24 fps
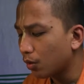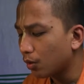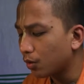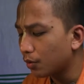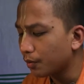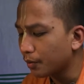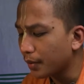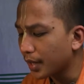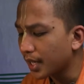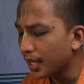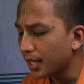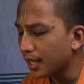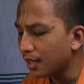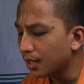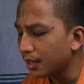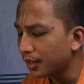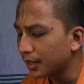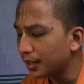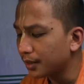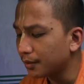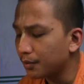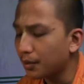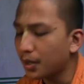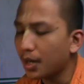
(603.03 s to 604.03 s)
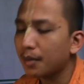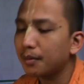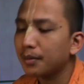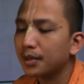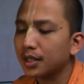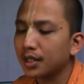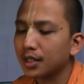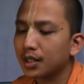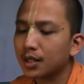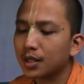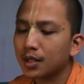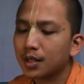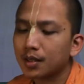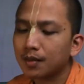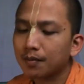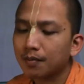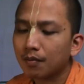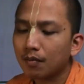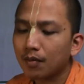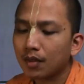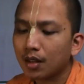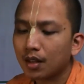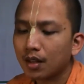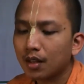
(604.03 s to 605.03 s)
many learned Brahmanas
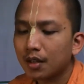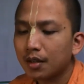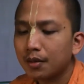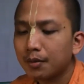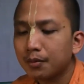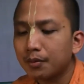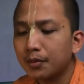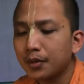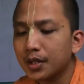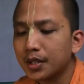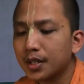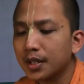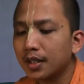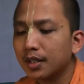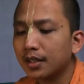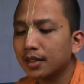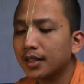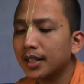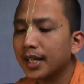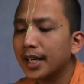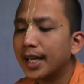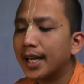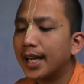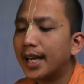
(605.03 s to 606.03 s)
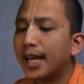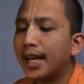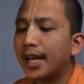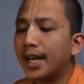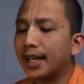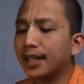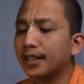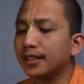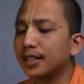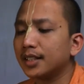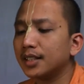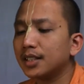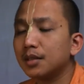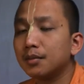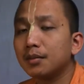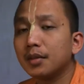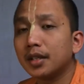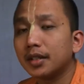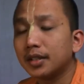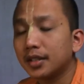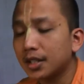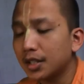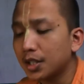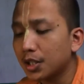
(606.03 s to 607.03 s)
present, and Nanda
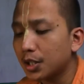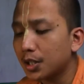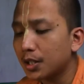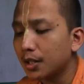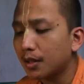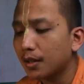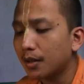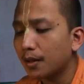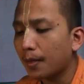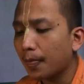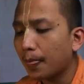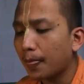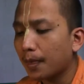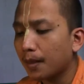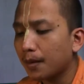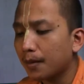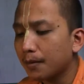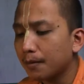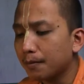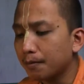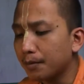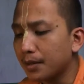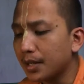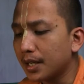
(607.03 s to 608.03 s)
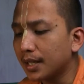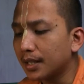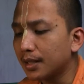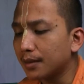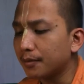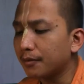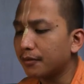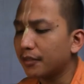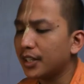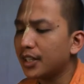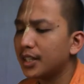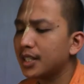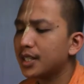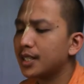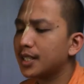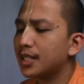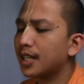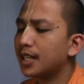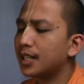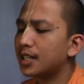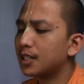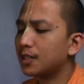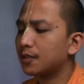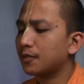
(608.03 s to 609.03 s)
Maharaj, being very
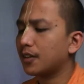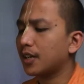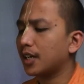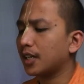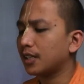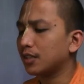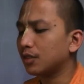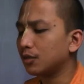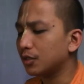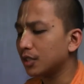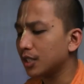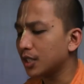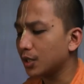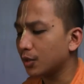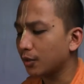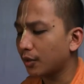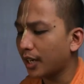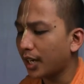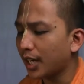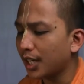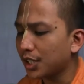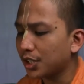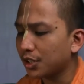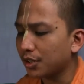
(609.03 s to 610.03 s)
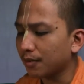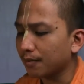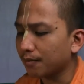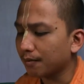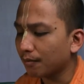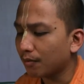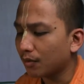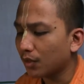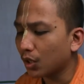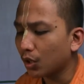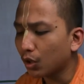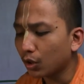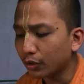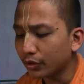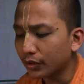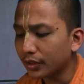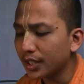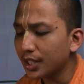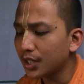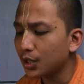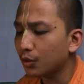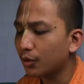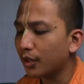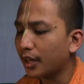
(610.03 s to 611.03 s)
satisfied on this
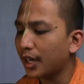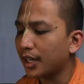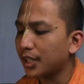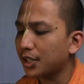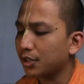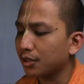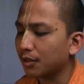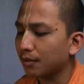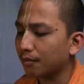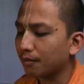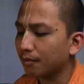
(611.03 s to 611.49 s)
occasion,